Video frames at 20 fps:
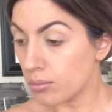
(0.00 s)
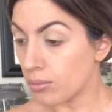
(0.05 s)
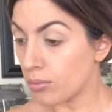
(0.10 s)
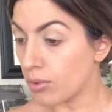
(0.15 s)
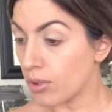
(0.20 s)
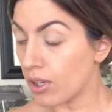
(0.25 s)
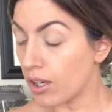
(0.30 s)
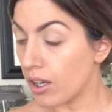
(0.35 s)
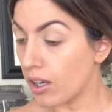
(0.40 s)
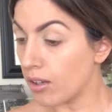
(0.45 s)

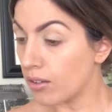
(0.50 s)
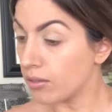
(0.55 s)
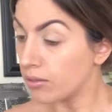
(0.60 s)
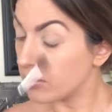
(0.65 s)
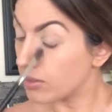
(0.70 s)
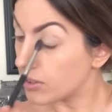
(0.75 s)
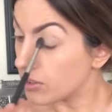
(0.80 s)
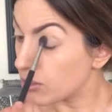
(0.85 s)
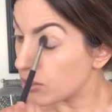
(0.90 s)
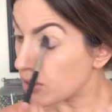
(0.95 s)
brow.
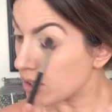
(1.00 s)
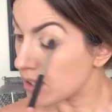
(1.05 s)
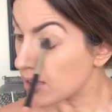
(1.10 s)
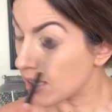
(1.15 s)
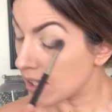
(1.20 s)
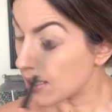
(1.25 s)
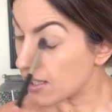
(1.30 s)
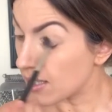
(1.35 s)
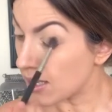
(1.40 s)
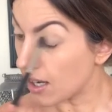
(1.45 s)
It just
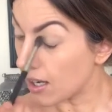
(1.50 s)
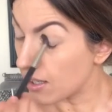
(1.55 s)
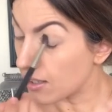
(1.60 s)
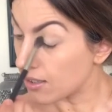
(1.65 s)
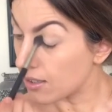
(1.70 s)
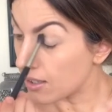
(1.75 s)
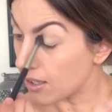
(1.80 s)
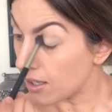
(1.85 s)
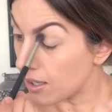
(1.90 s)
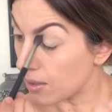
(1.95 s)
sets that
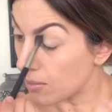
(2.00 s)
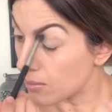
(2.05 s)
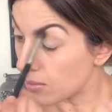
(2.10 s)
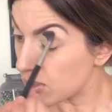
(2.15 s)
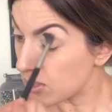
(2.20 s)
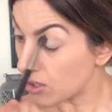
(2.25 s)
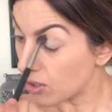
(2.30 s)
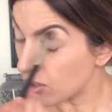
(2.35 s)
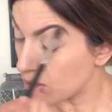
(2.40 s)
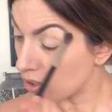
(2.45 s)

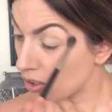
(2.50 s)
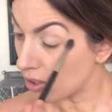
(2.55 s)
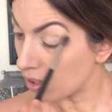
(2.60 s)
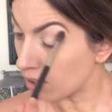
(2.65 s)
so you're